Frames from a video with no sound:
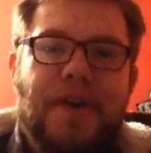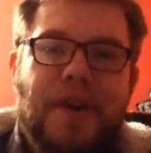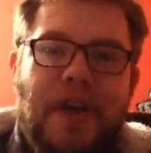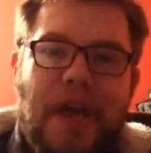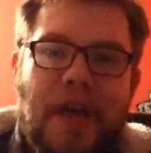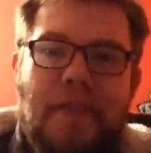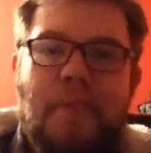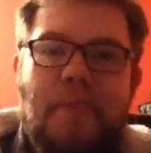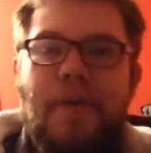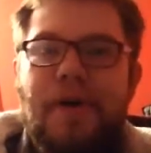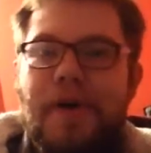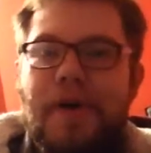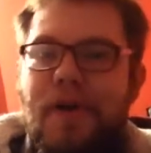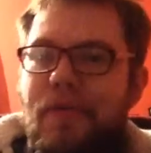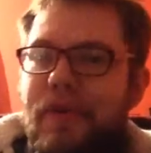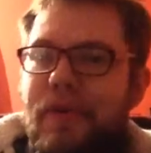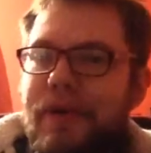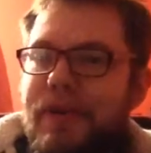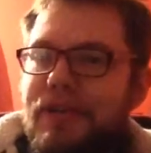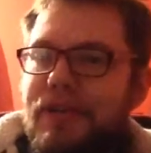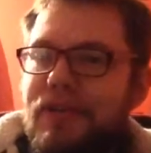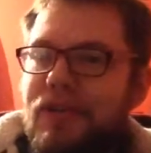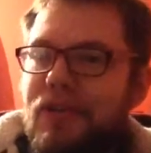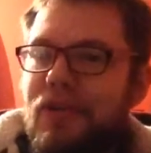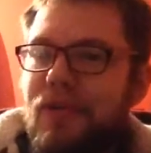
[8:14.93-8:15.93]
in my
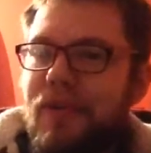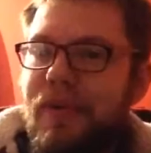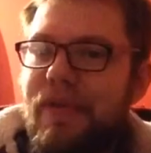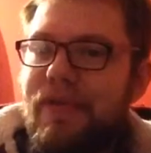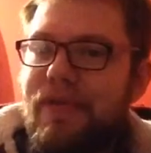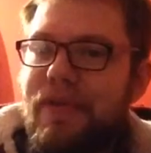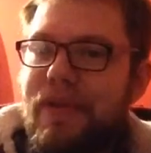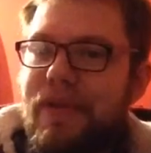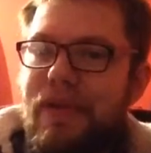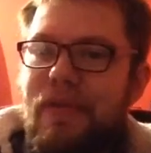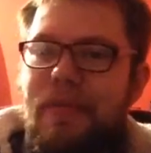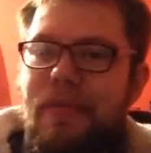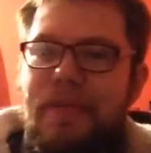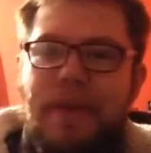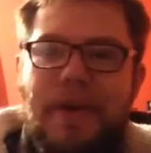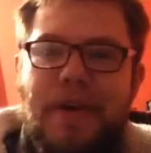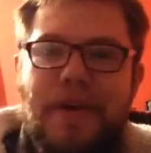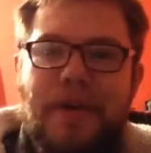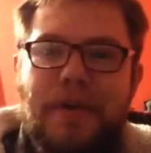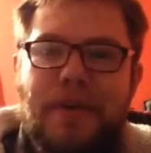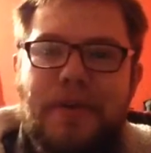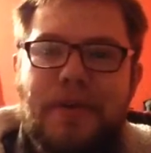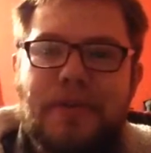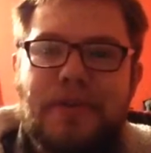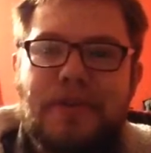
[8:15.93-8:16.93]
original review,
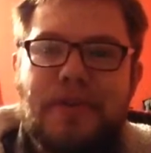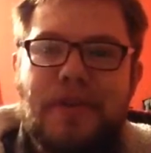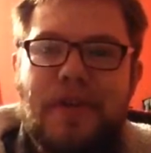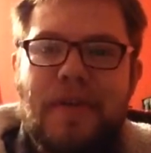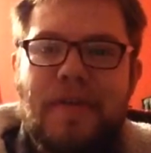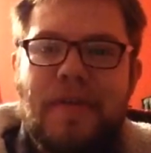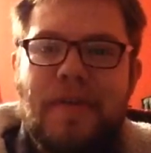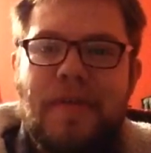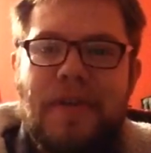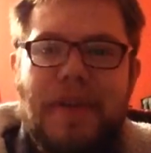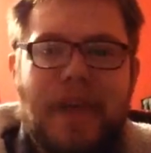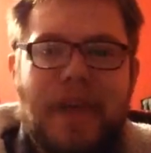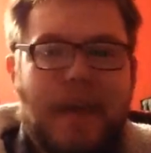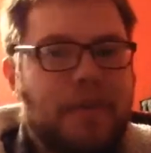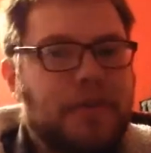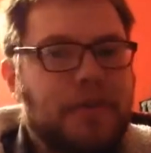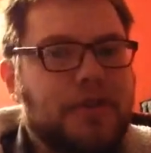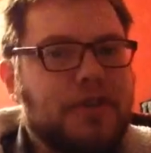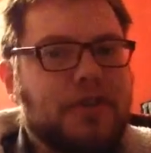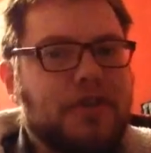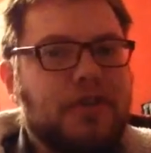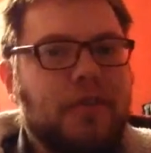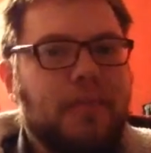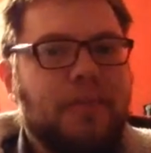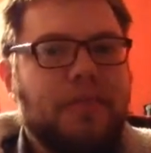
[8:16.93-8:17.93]
because it
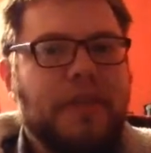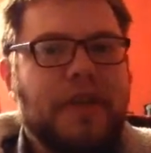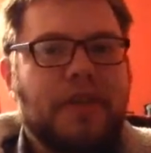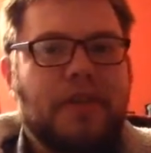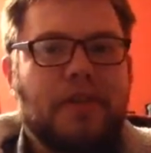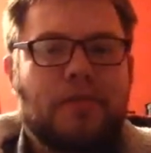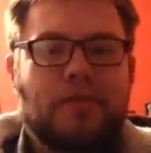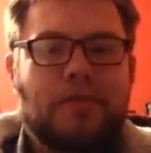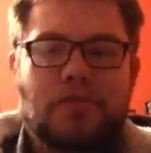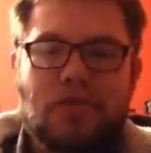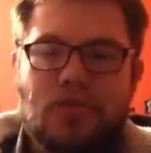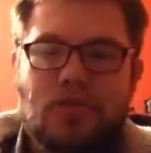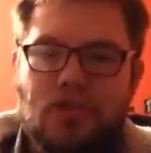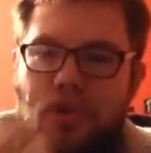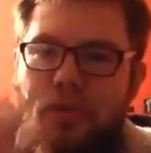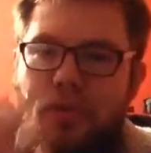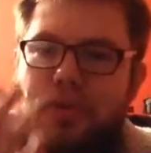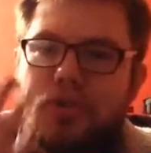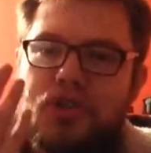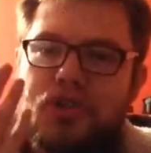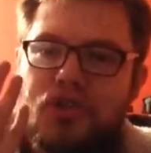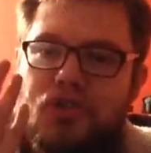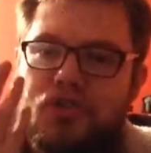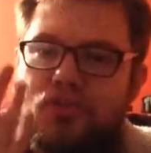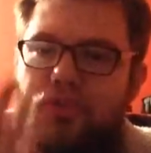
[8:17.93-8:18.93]
was something that was so
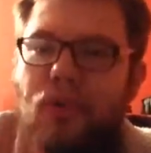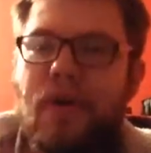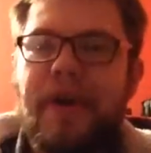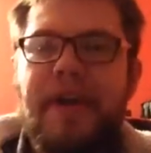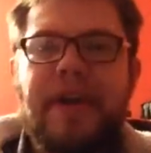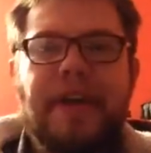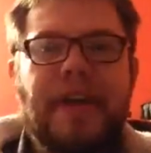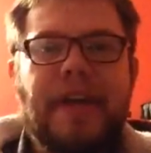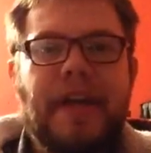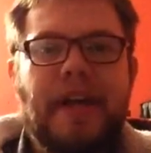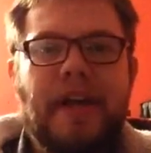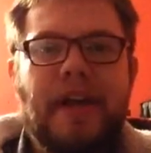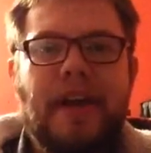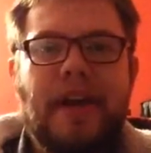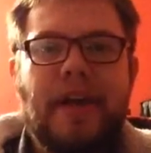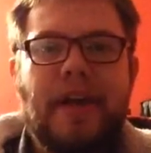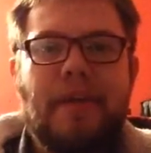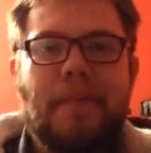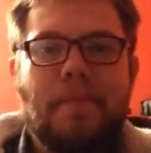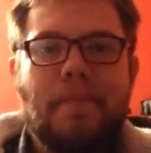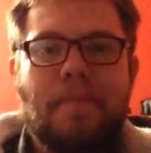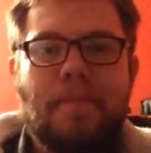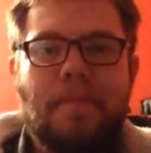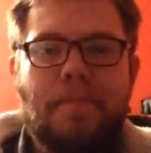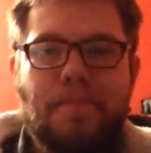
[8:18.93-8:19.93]

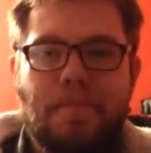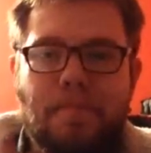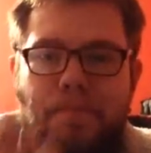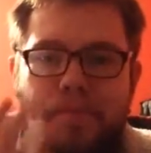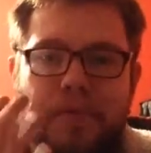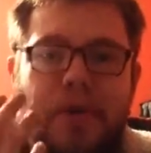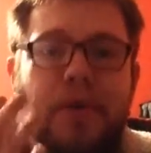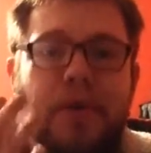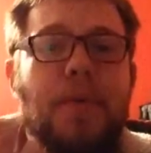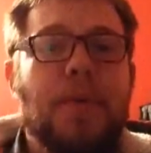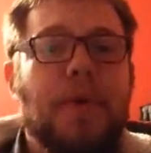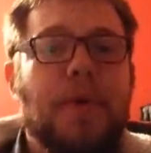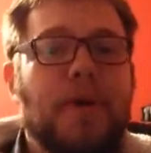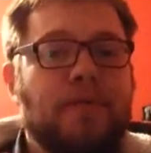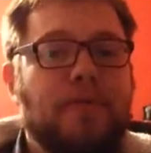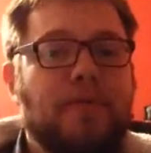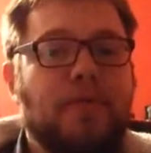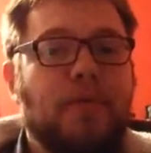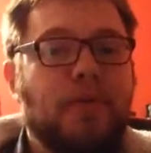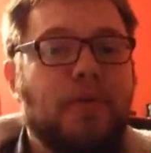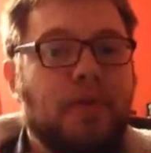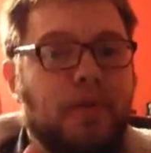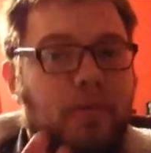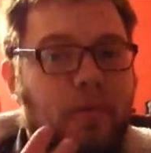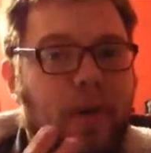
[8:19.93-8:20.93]
strikingly
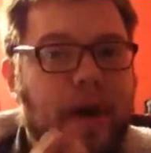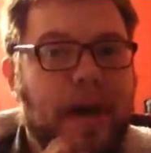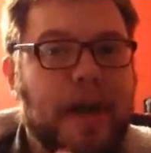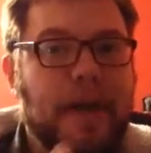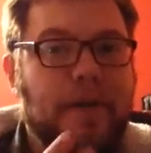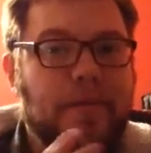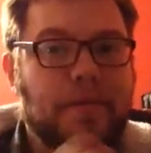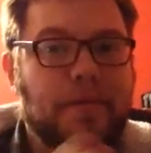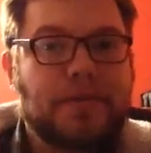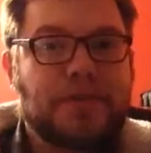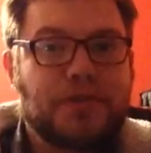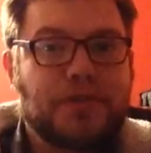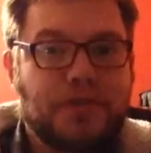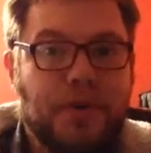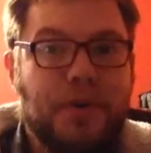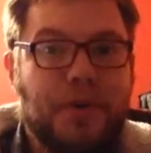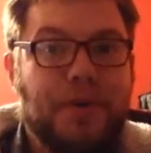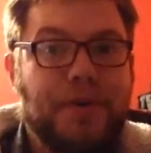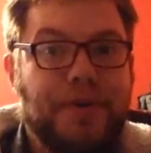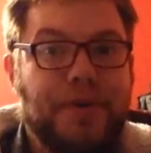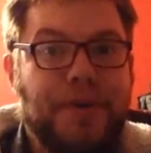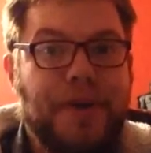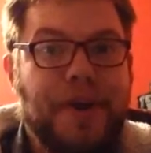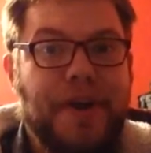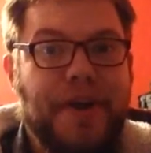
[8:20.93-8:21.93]
beautiful the way it was
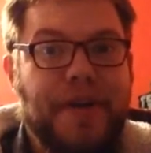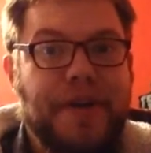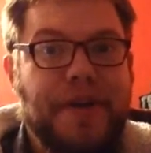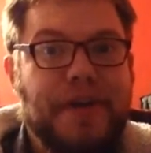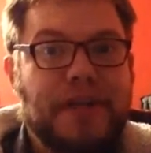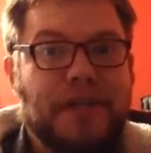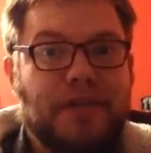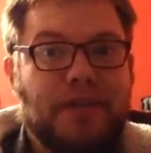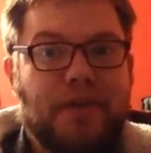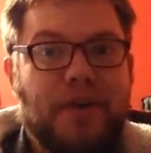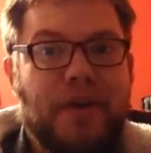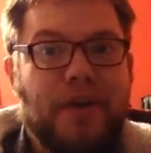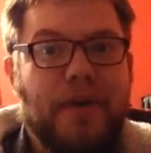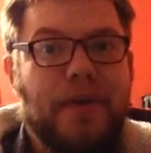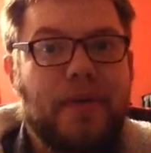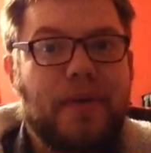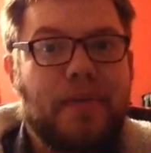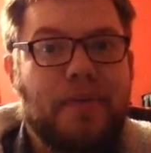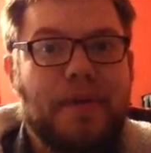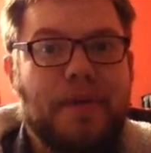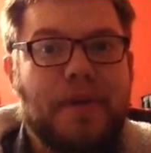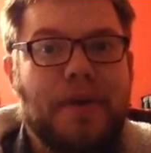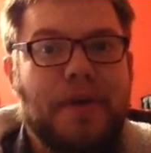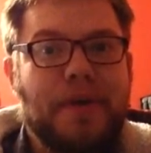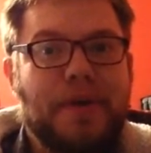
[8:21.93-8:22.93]
done in this
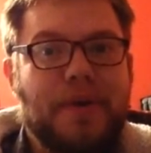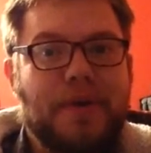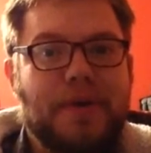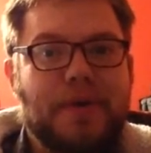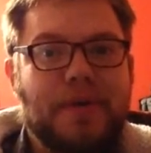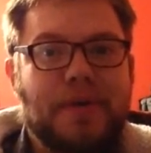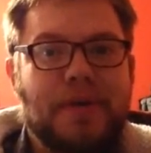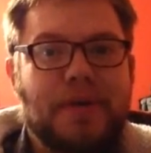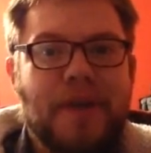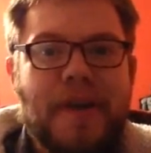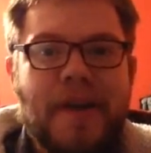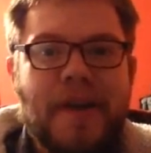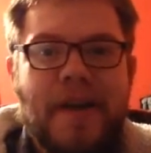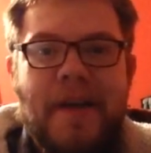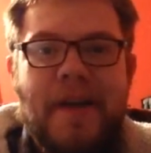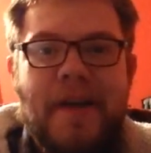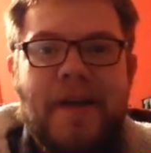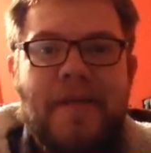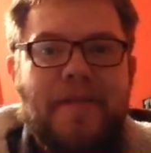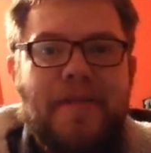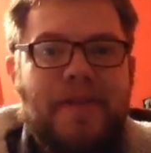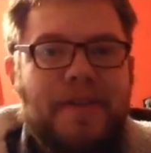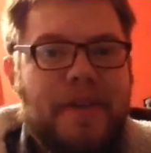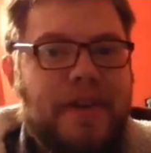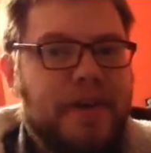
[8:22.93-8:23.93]
film. Because
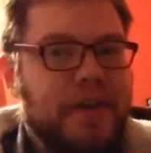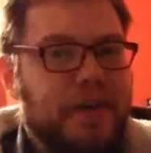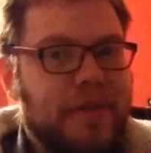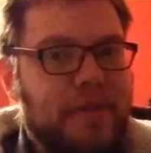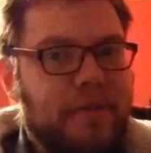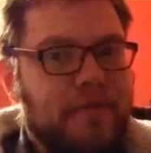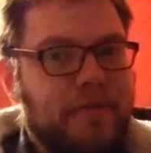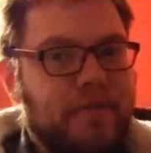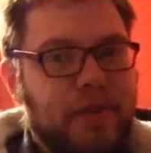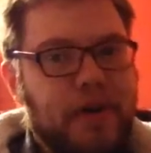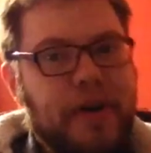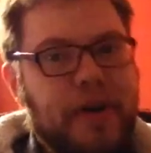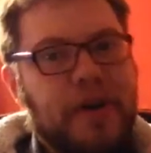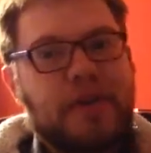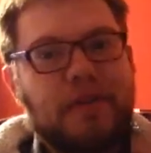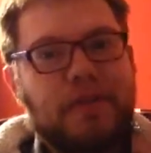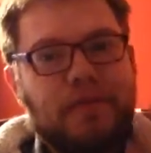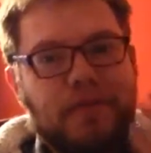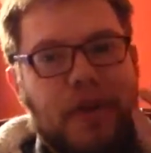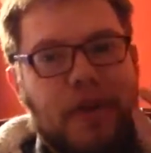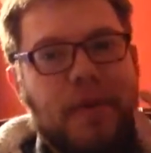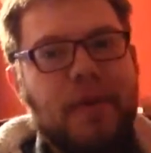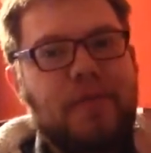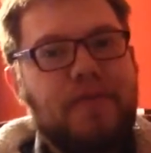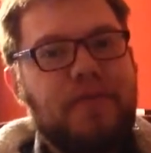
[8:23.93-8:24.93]
you know, the fir the
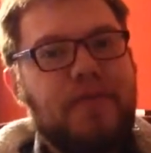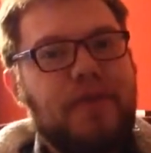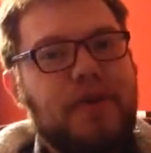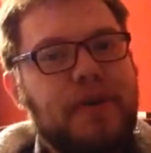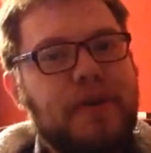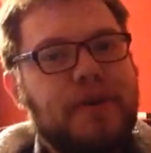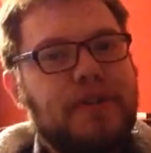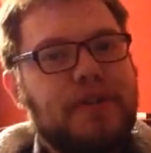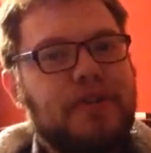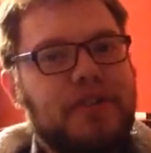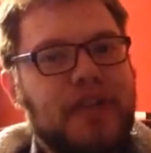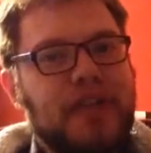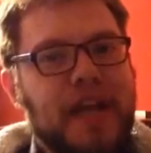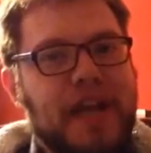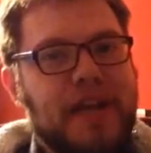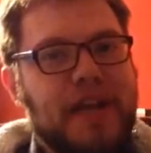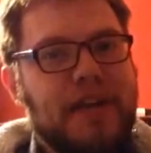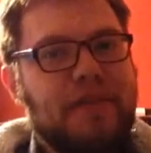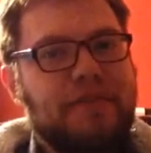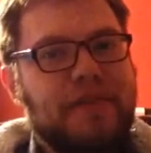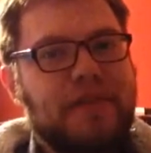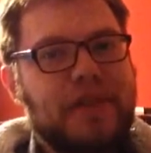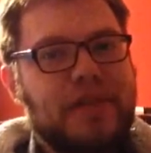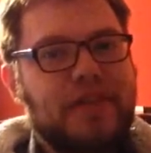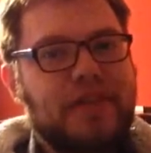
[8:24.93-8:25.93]
very first
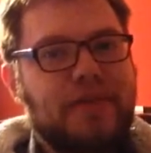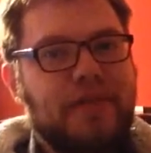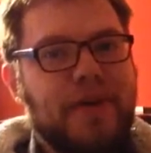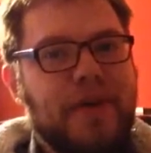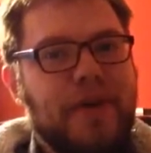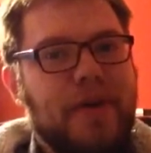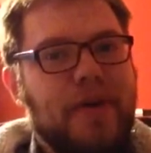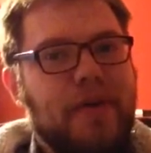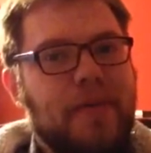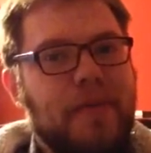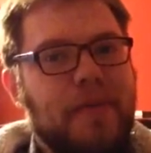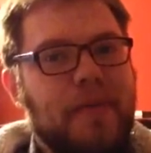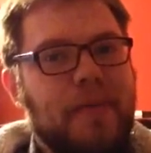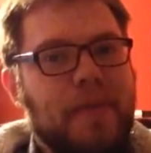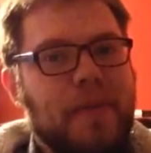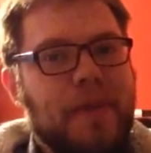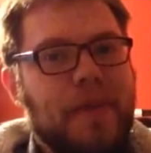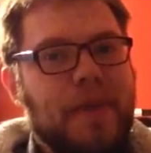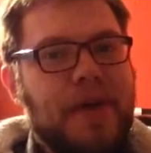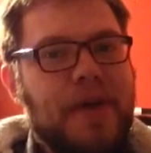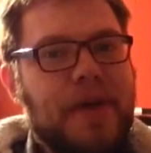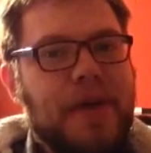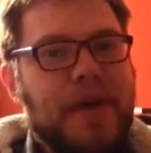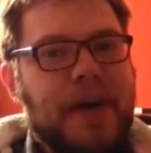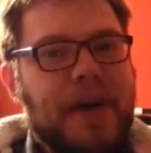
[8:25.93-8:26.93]
scene of this film
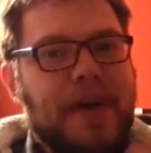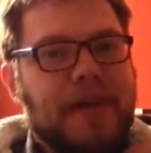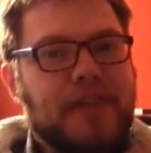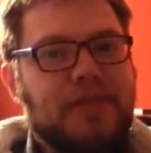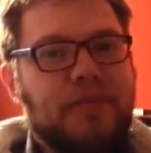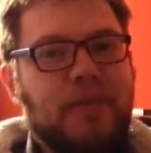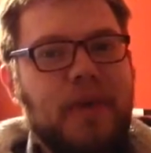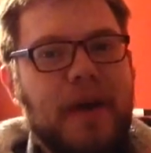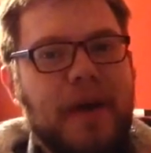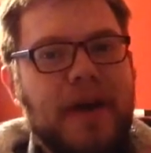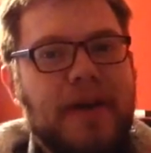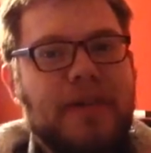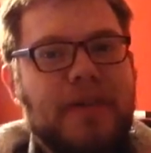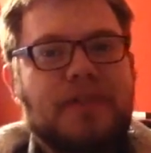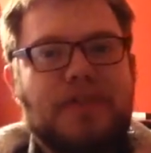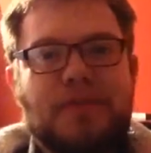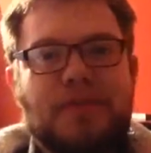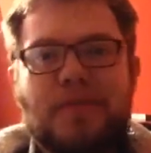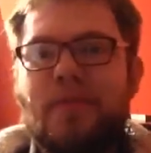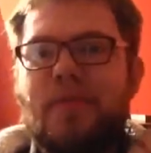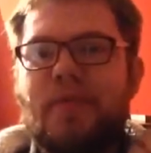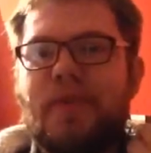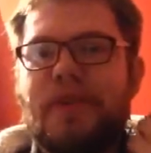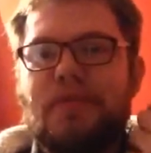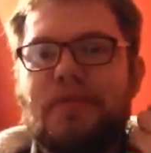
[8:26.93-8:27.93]
is where
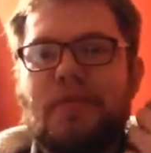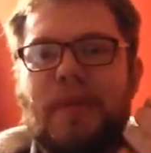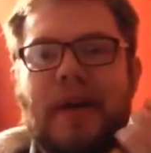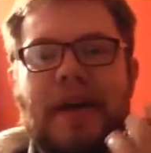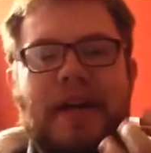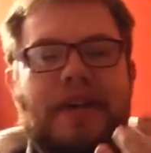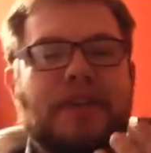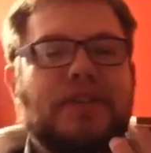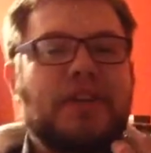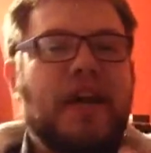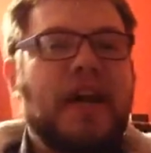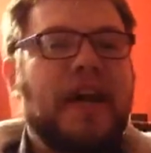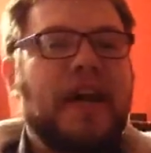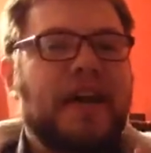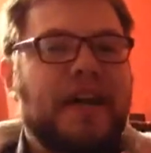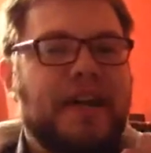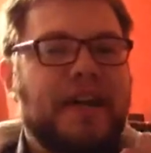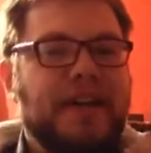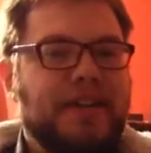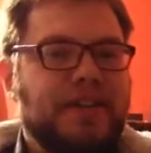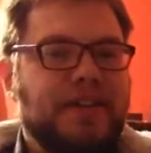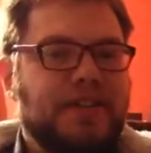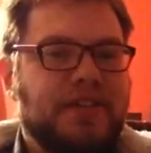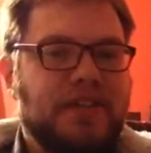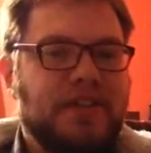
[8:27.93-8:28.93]
is where Jack
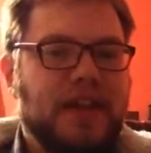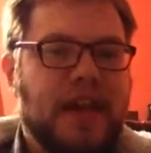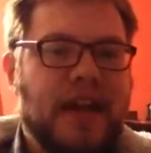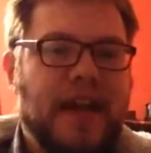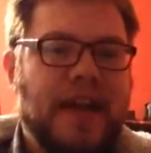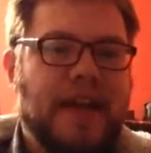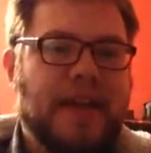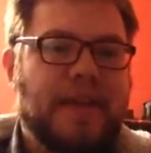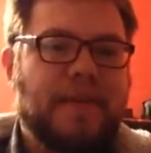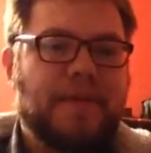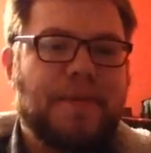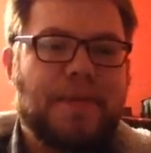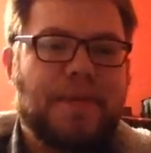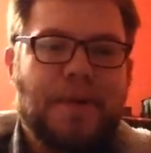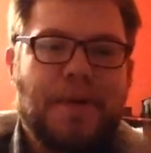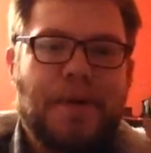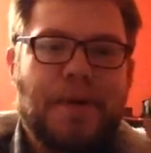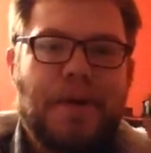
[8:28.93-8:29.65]
is saying